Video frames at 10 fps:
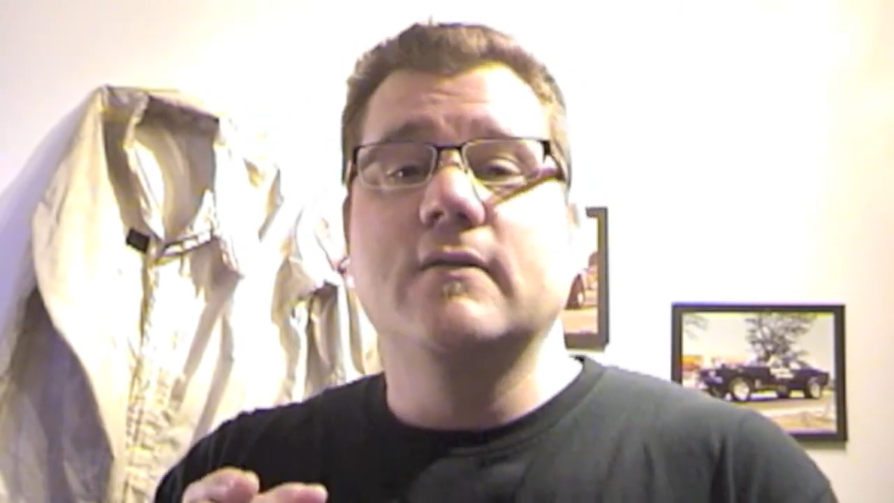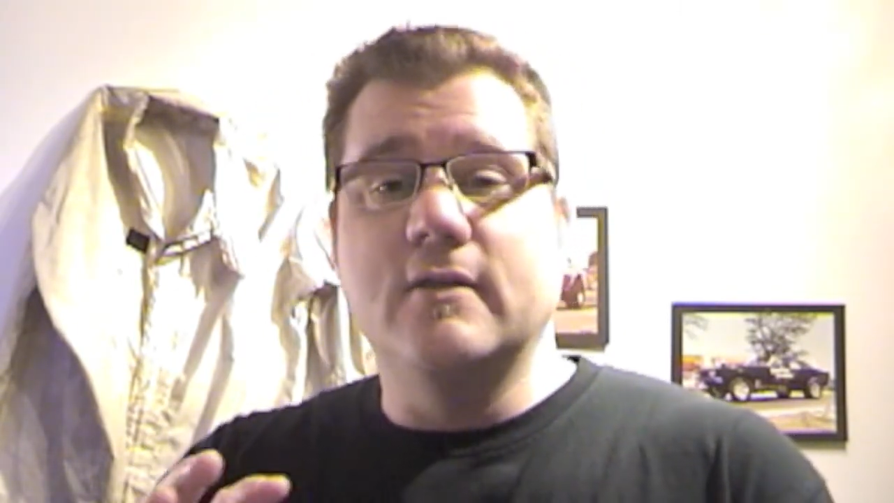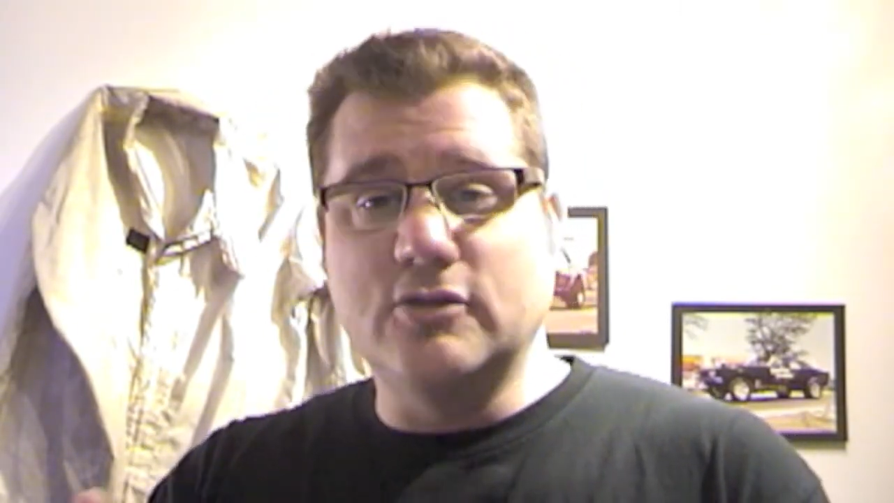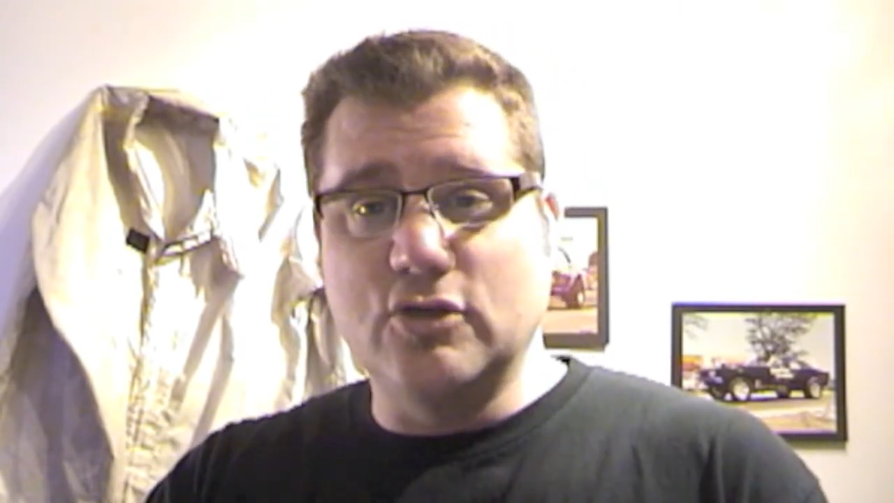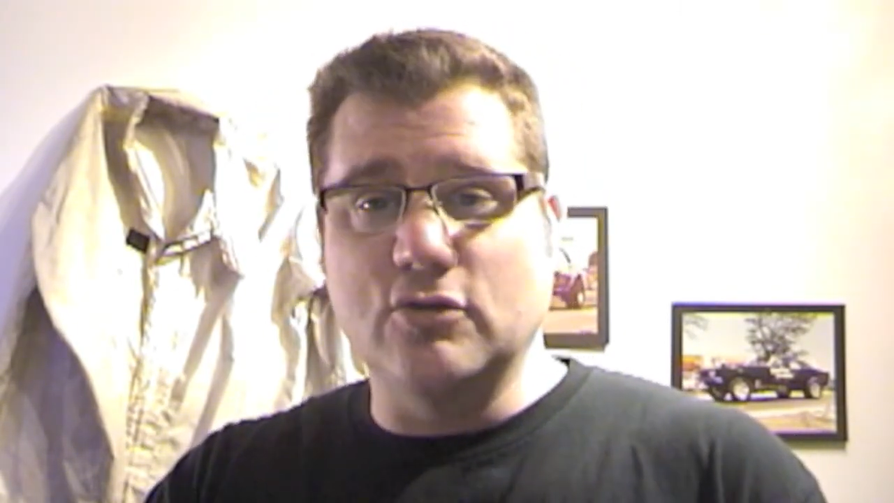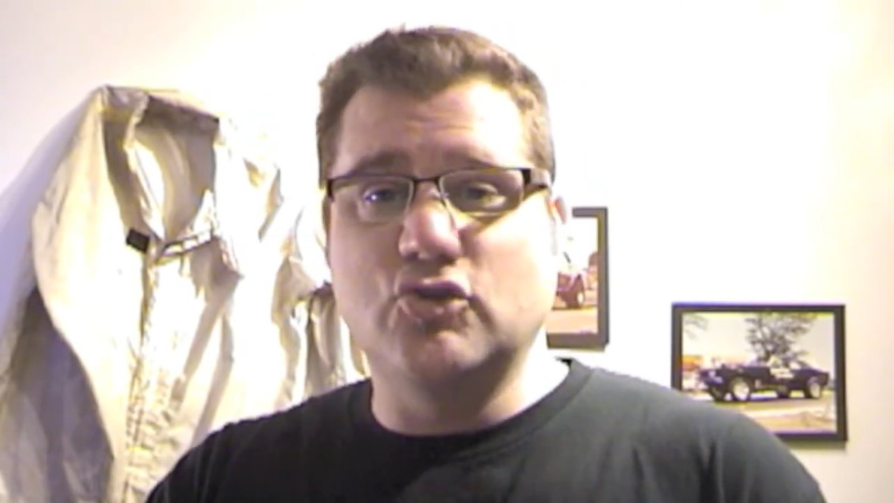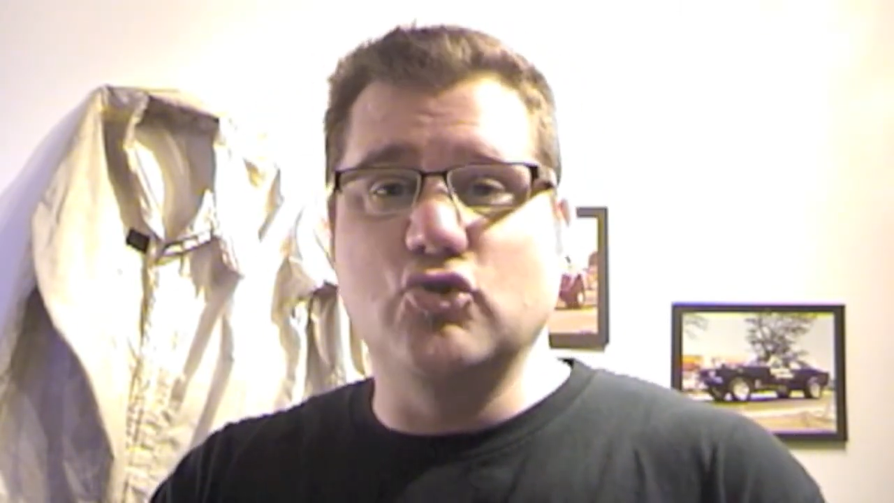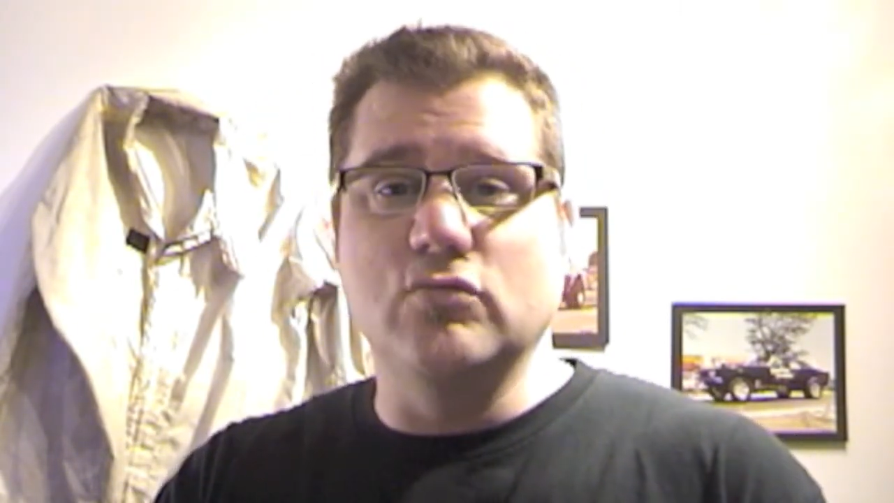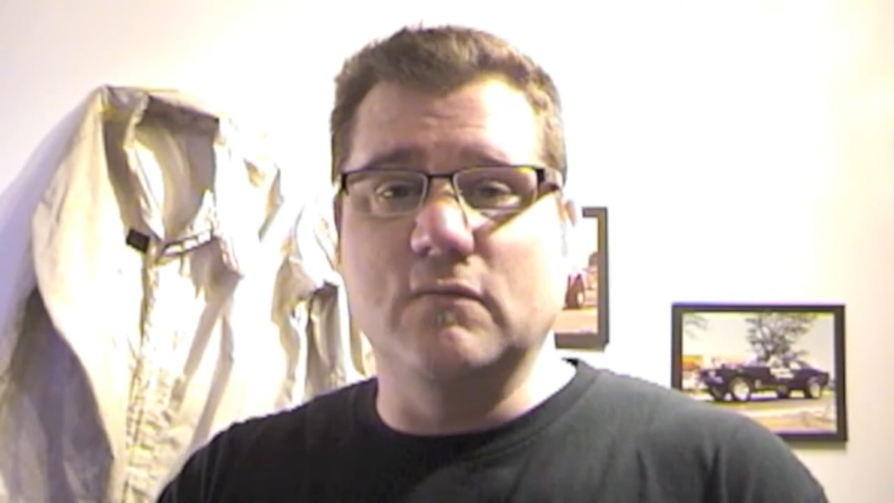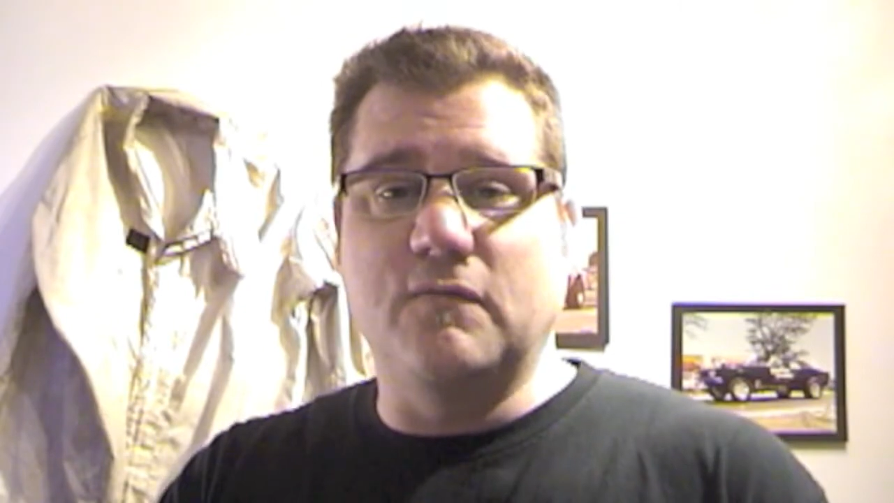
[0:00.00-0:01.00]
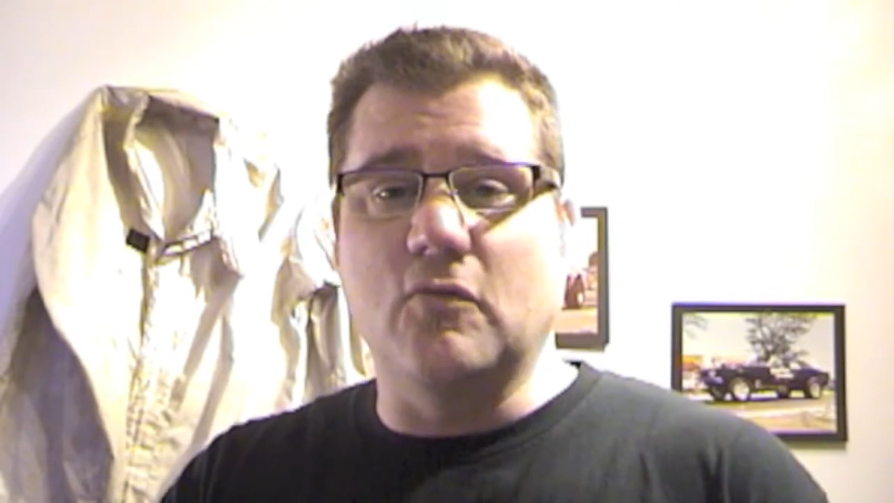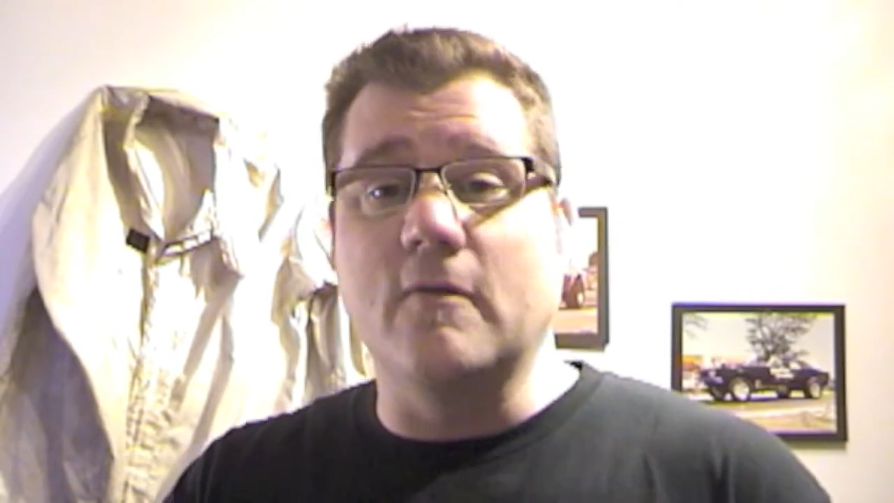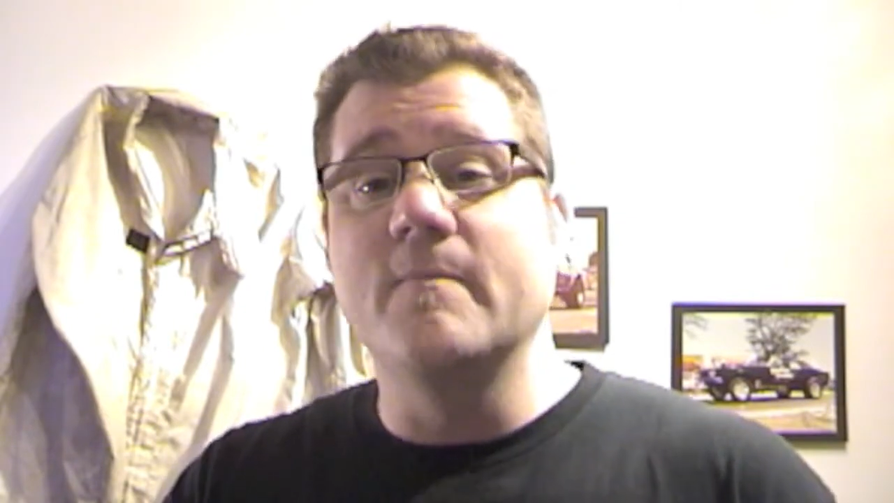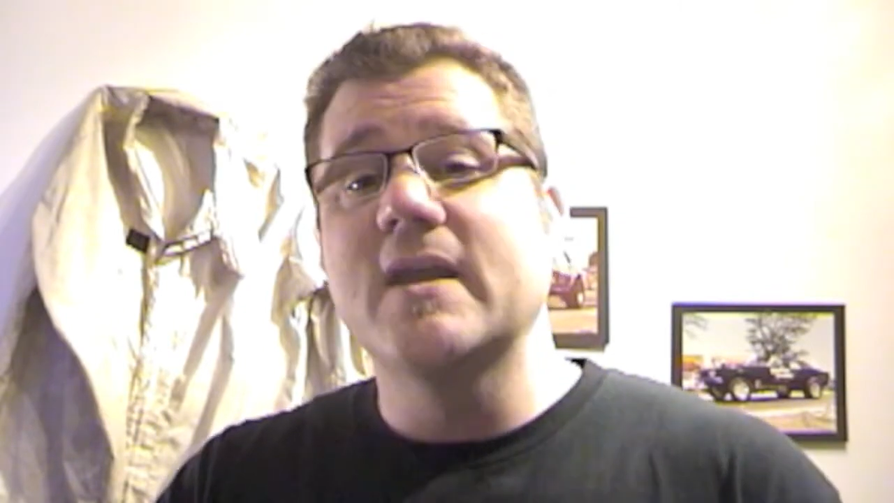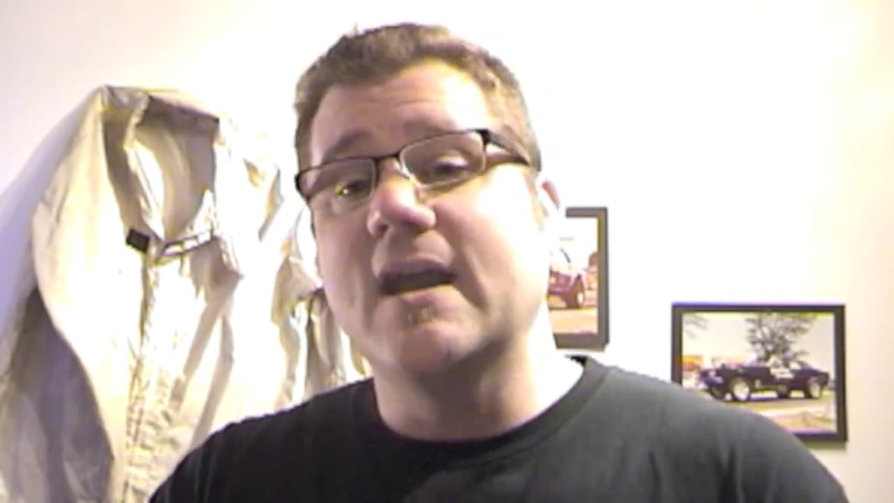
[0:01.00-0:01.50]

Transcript: that you're shooting for.